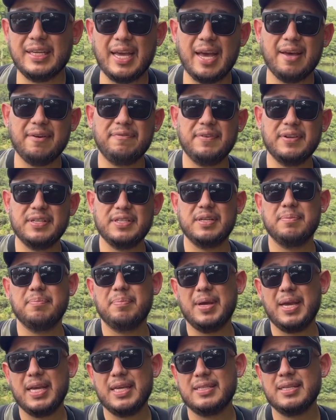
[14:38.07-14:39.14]
catfishing,
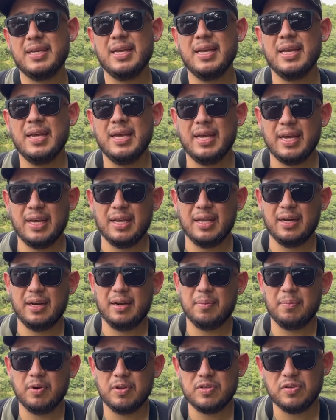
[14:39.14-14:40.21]
baits, and
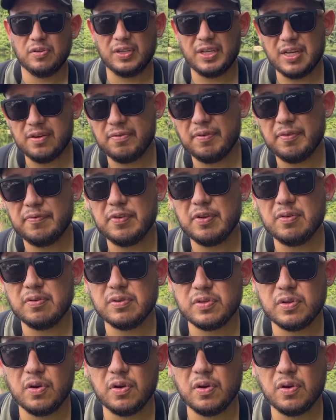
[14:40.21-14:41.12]
a bunch of gear reviews.